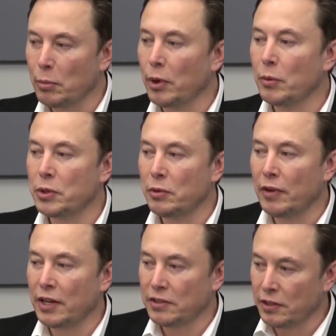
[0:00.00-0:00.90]
but the point at which we
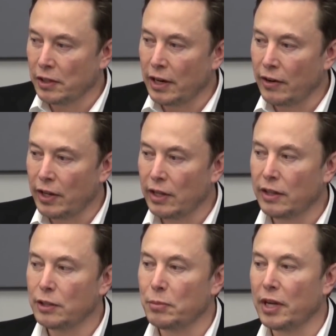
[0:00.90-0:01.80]
pass singularity,
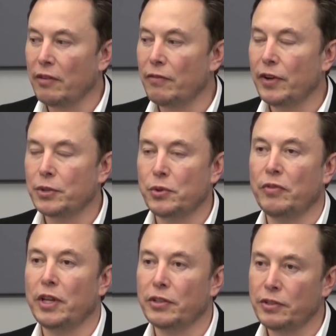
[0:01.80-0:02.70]
things become
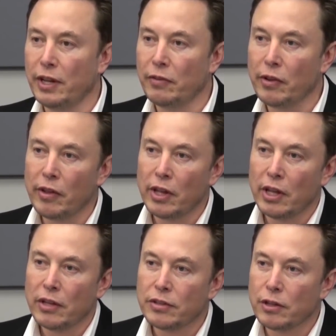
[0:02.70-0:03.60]
extremely unstable.
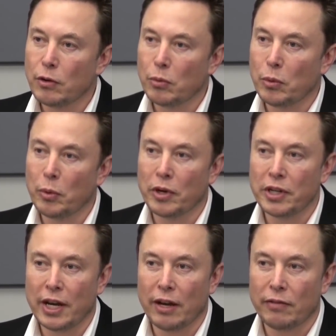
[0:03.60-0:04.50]
So we want
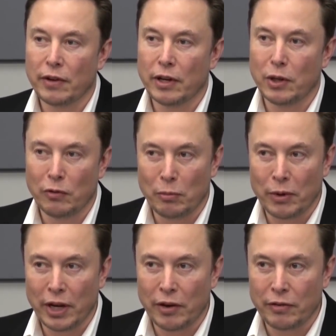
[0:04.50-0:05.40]
to have a human
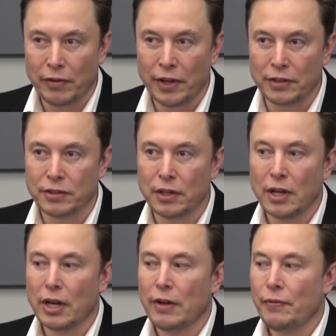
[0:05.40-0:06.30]
brain interface
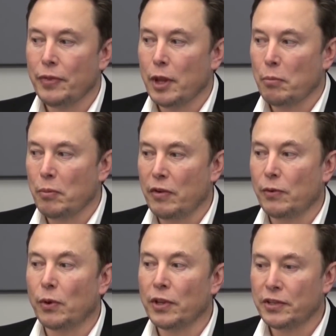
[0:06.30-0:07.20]

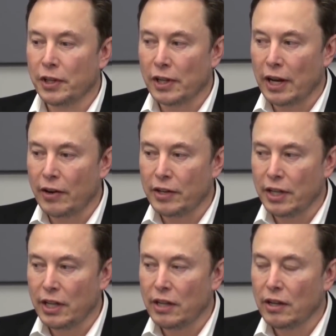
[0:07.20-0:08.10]
before the
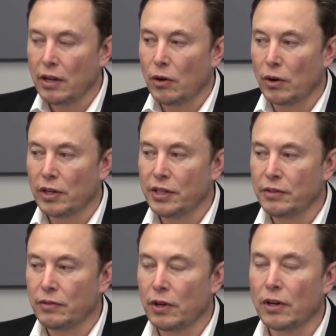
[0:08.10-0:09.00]
singularity, or at
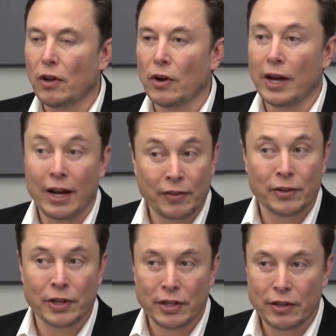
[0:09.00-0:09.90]
least not long
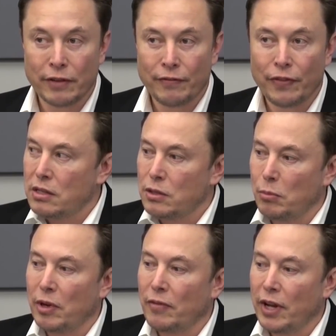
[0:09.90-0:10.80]
after it,
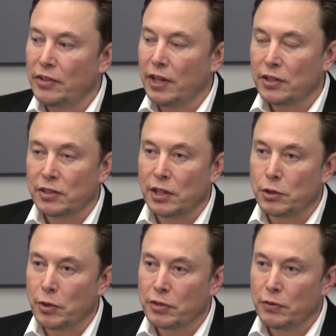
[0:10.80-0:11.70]
to minimize
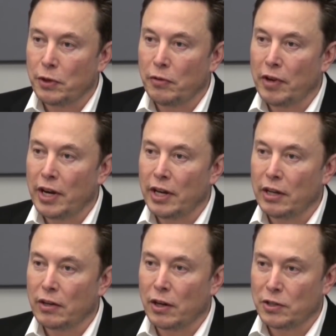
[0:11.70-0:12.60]
existential risk for humanity
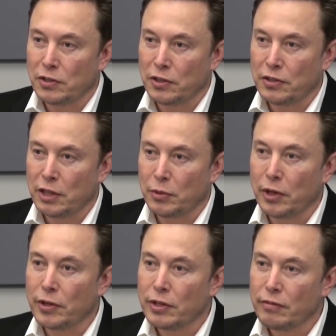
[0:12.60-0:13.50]
and consciousness as we
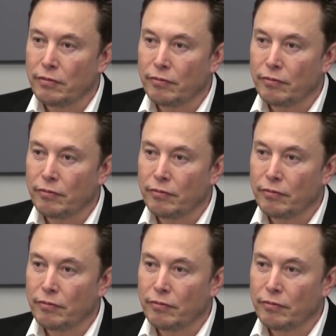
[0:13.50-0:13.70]
know it.